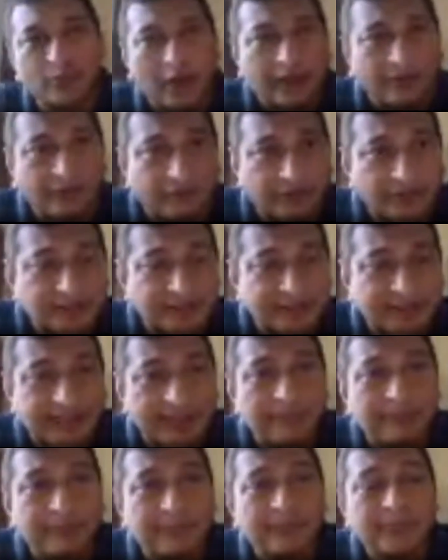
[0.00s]
to address
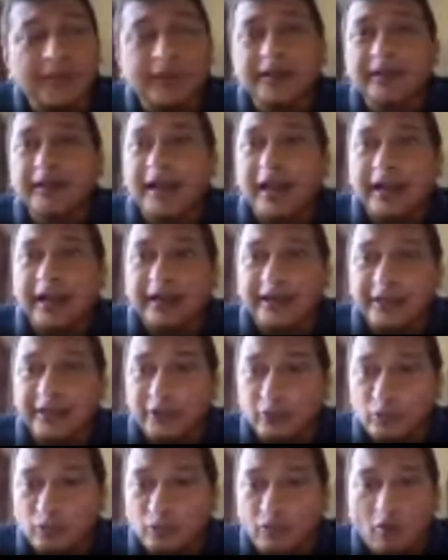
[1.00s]
them, and
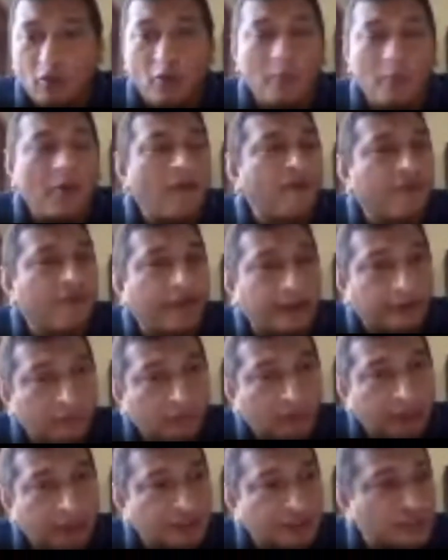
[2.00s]
new form of
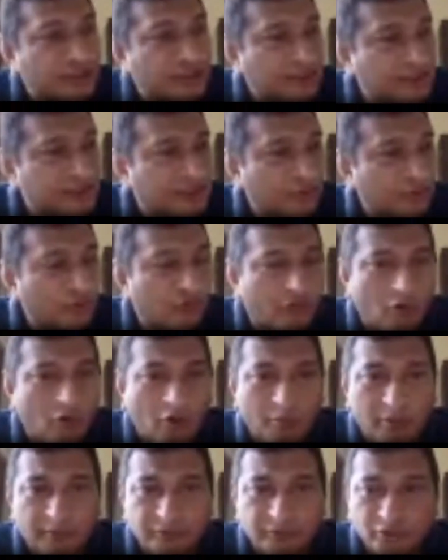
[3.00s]
regulations, new
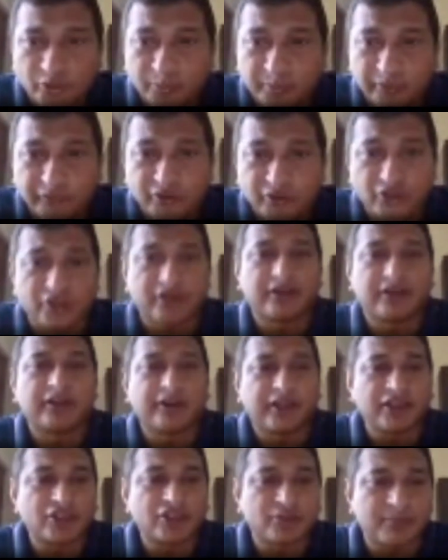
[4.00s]
form of supervision
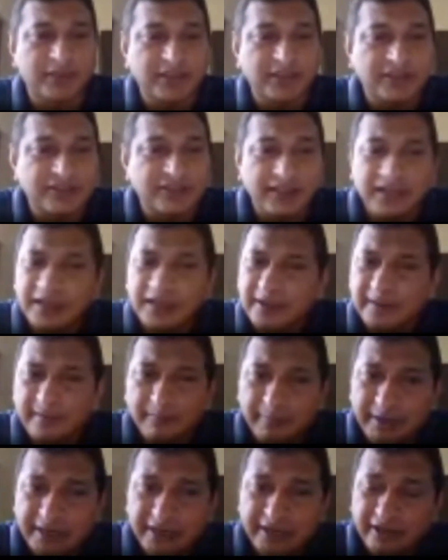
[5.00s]
arrangements
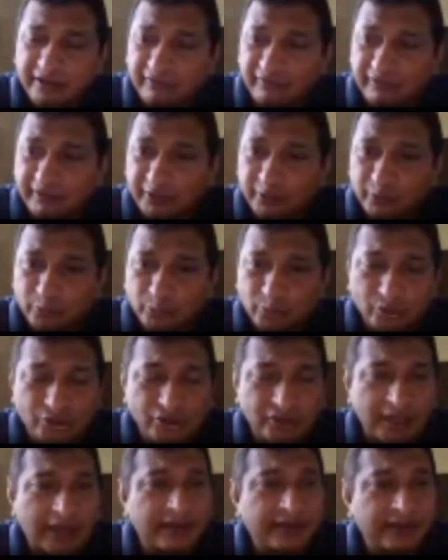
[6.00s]
being
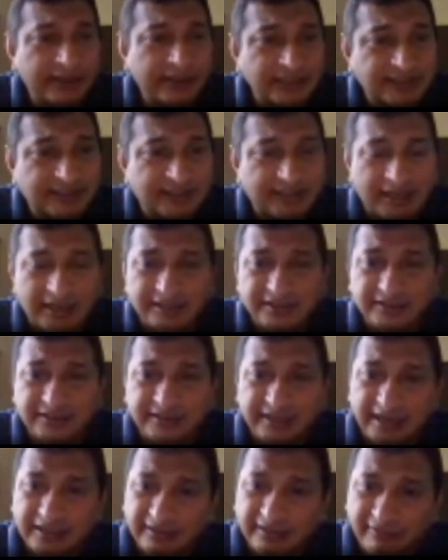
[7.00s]
introduced and
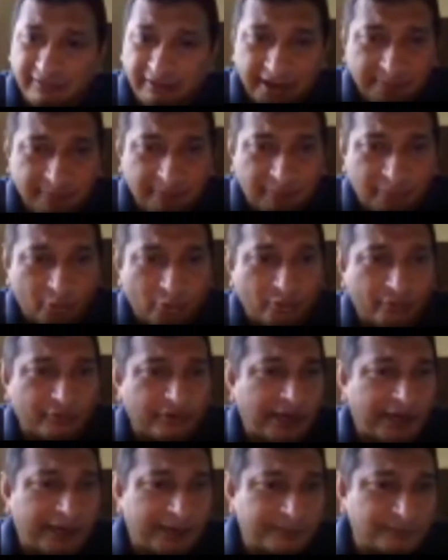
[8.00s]
discussed, and training
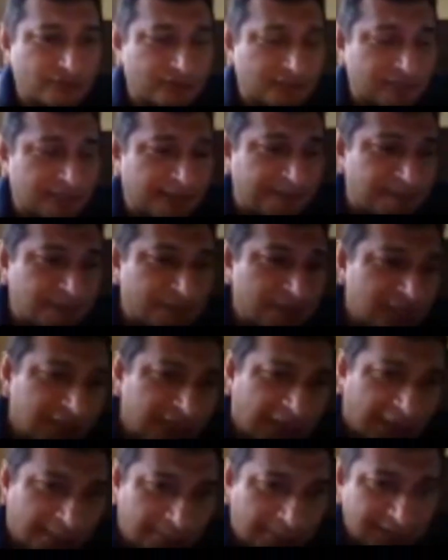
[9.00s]
programs,
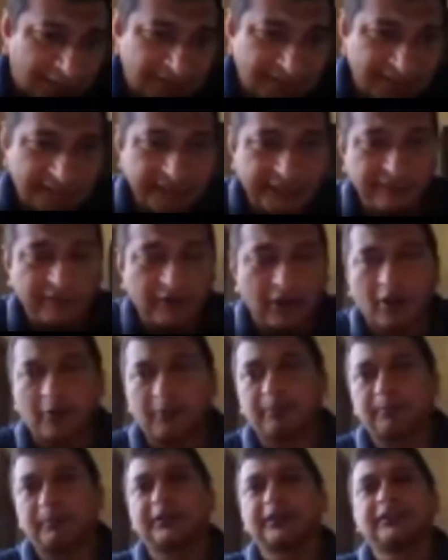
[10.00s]
capacity
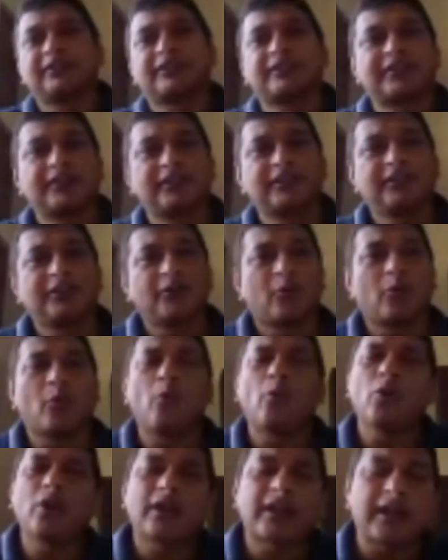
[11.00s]
developments,
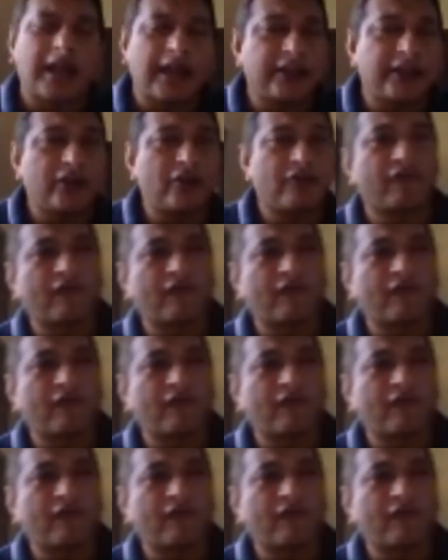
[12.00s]
all kind